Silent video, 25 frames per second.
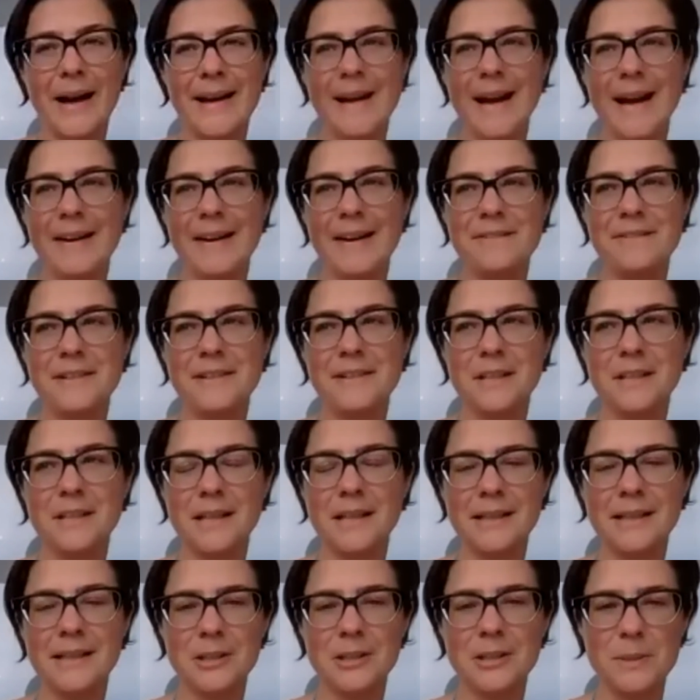I feel a
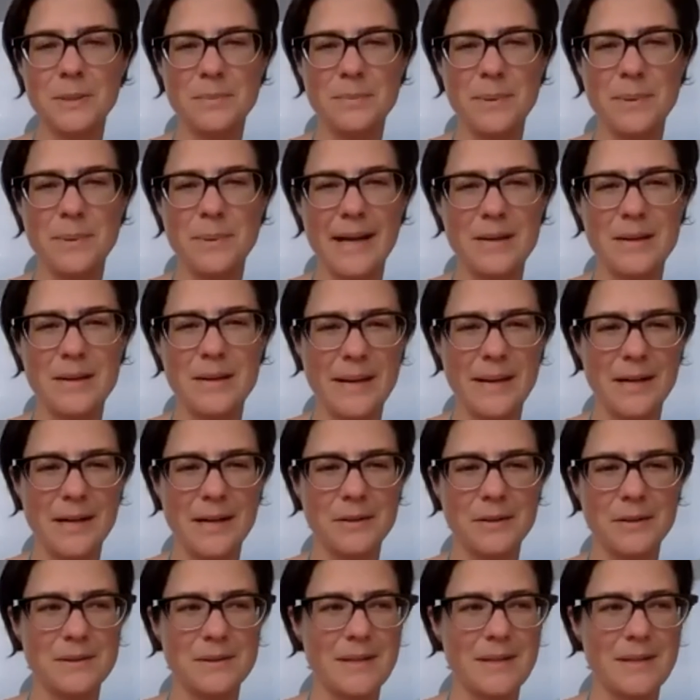little bit bad about